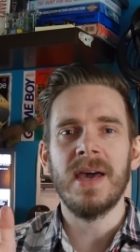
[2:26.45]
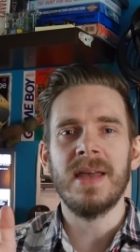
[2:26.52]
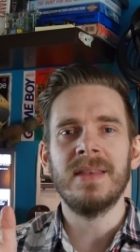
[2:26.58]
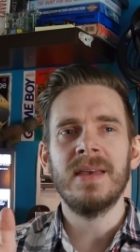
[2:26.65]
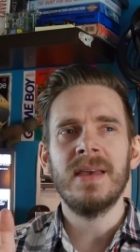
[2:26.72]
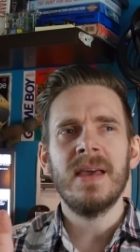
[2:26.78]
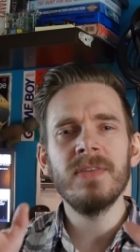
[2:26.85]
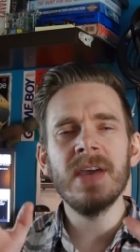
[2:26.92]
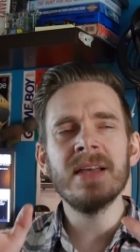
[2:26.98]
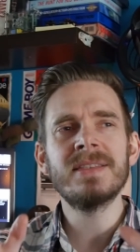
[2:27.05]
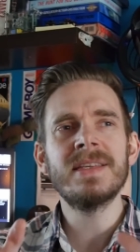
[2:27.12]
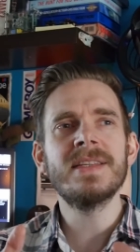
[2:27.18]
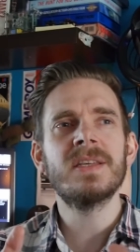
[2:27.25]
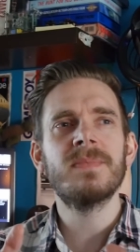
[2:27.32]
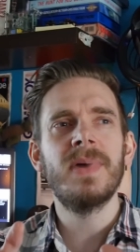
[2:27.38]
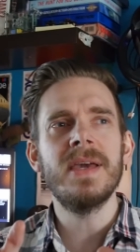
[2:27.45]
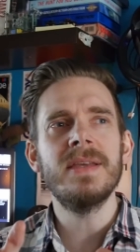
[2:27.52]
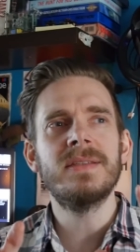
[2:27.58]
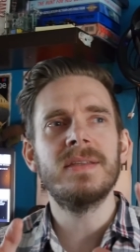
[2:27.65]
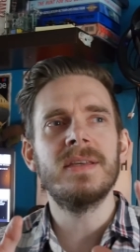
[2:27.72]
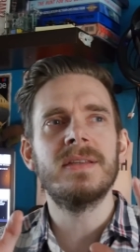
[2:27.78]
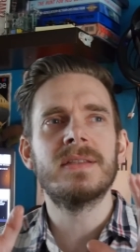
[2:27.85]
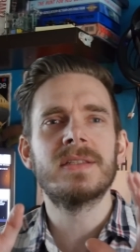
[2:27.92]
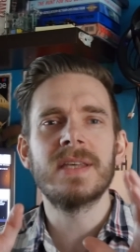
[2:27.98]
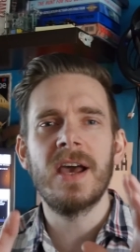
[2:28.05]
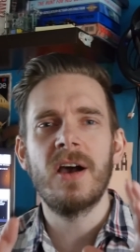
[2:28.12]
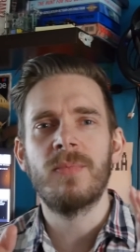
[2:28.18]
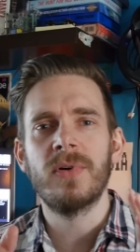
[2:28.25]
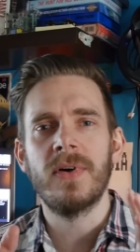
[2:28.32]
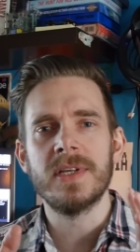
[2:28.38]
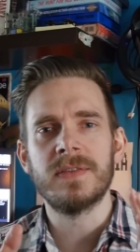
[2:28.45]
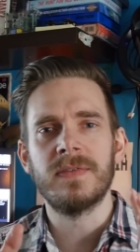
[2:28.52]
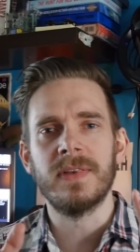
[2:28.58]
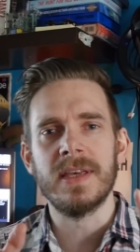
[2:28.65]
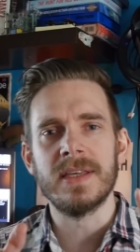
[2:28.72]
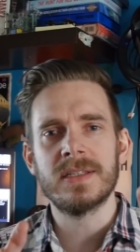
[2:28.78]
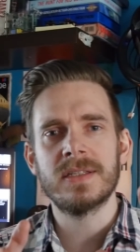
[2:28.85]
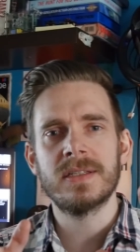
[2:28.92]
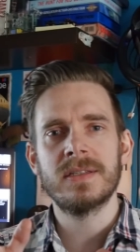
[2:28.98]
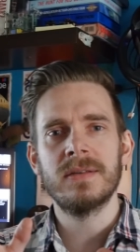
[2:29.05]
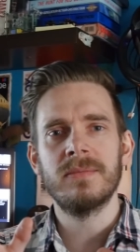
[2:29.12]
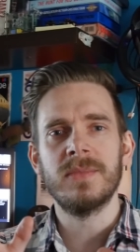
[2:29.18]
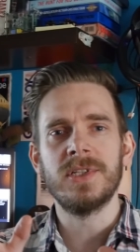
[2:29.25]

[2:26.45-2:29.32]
then the anticipated sale price for this